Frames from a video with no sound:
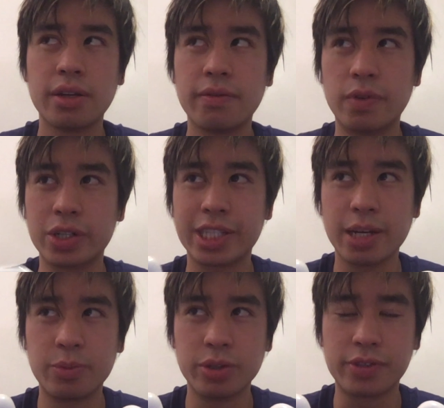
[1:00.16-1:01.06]
For
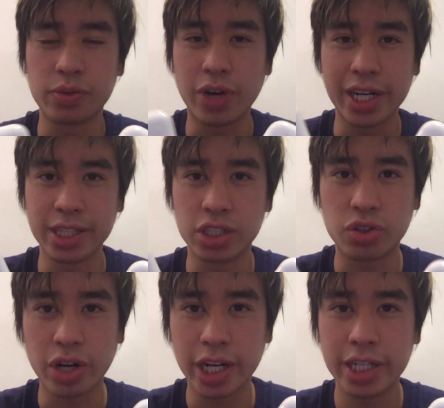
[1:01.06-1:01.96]
example, if you're riding the
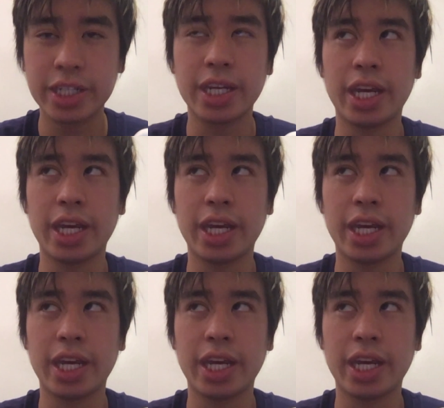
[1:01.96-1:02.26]
train